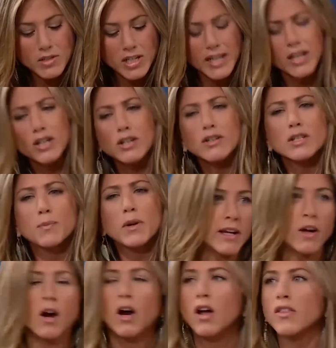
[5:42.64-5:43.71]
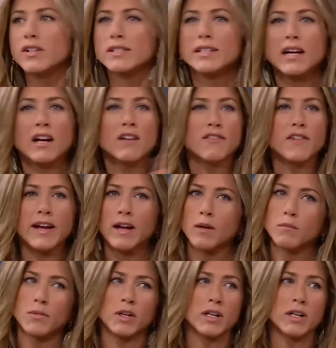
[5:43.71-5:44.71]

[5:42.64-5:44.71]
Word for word: some tears in all the self-help